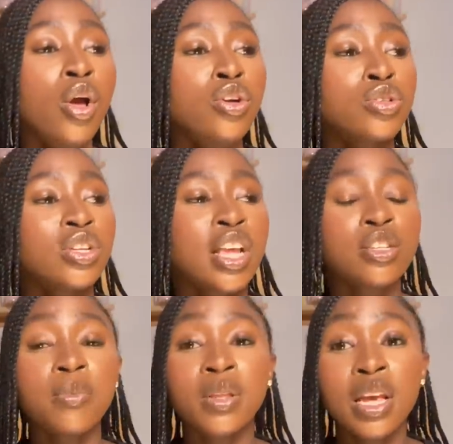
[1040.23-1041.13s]
So there's
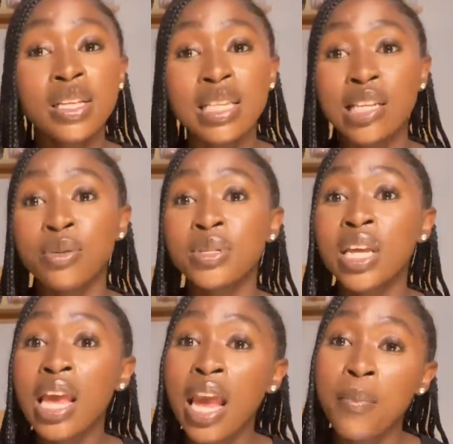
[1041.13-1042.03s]
some things like some
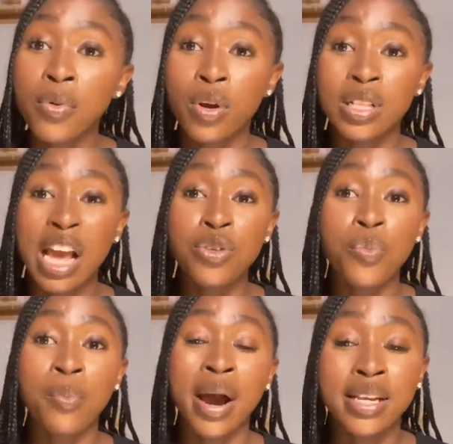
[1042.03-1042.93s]
skincare product that you
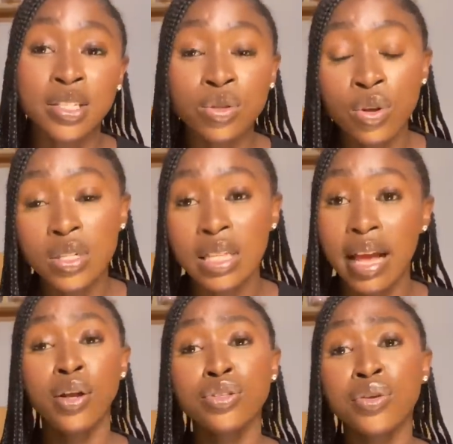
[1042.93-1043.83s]
might not
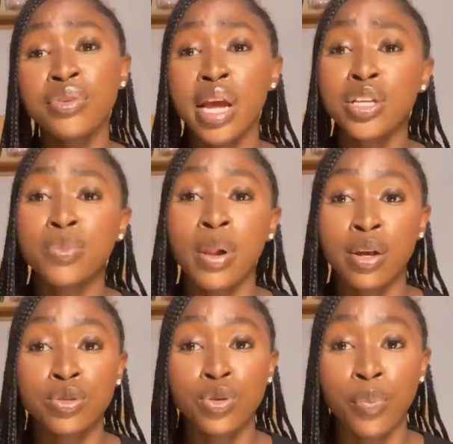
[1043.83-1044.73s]
like. Most of you that use black
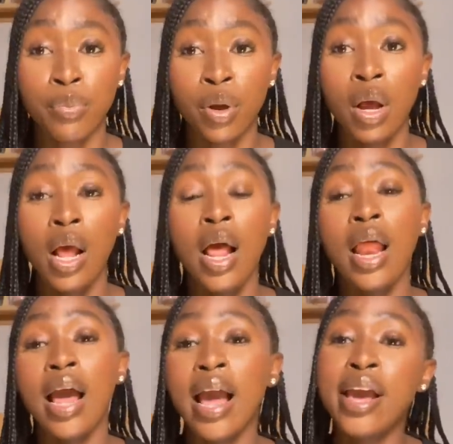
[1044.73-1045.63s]
soap.
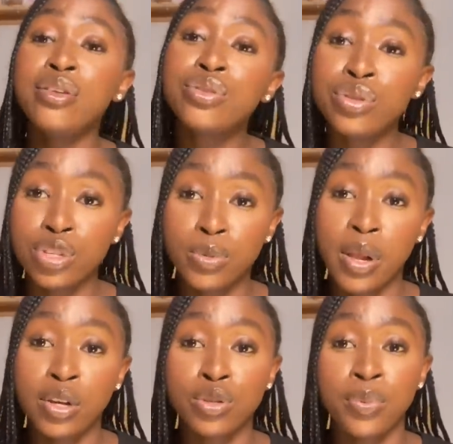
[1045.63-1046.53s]
Like I used to use
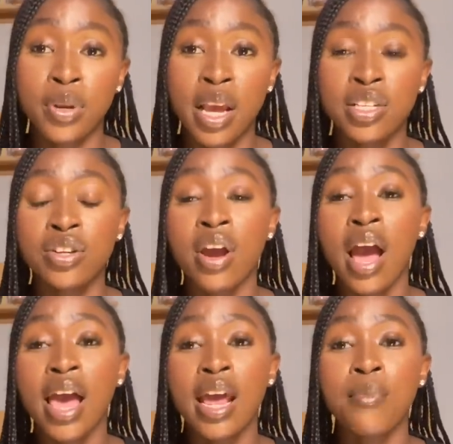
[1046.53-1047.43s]
black soap in Nigeria
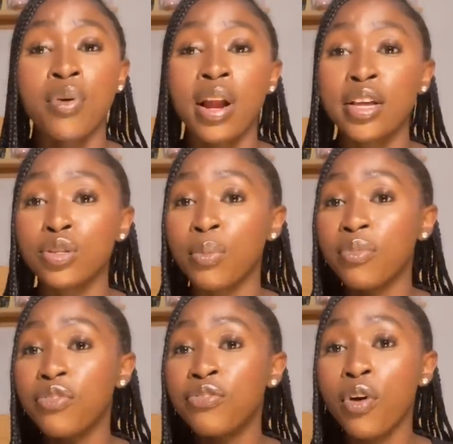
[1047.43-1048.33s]
and I brought like some
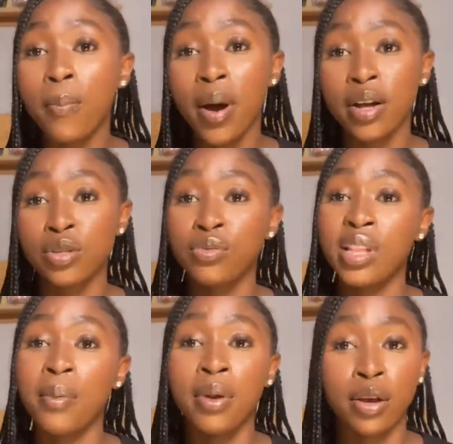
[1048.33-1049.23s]
4 packs of
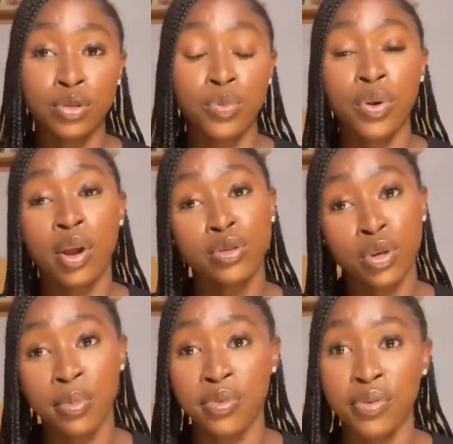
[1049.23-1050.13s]
that black soap when I was
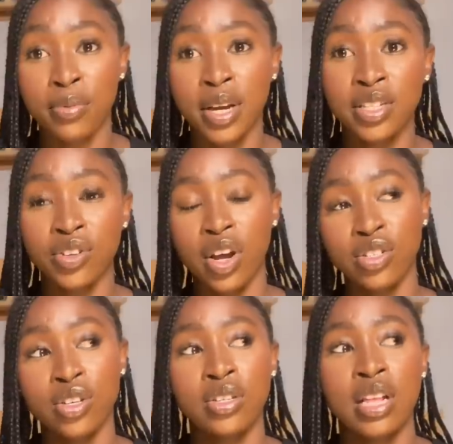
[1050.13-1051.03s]
coming from Nigeria.
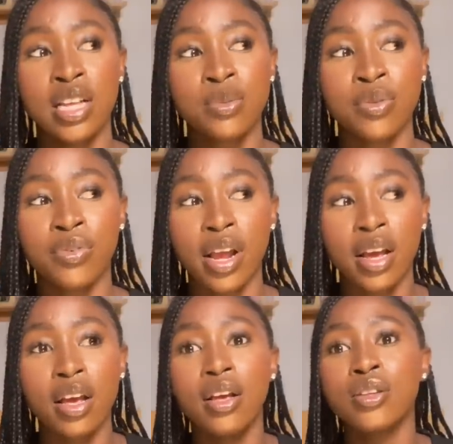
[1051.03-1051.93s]
Just last me for like
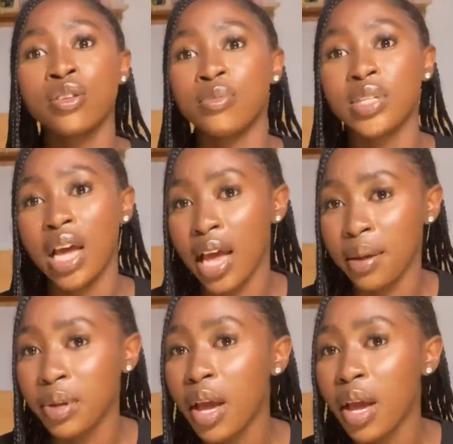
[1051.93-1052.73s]
some time